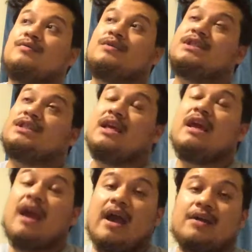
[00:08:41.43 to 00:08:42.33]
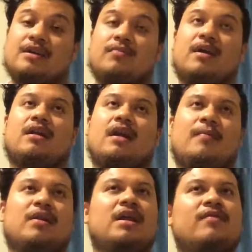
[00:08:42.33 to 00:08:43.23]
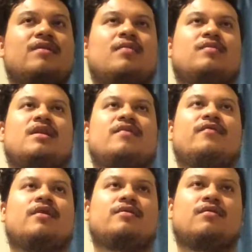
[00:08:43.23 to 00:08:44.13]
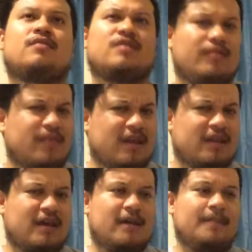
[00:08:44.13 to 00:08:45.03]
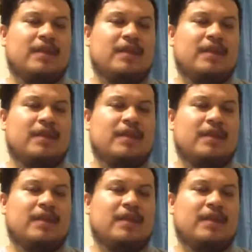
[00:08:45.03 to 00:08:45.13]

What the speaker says: She actually made, I believe his name was Nick Foster or something like that,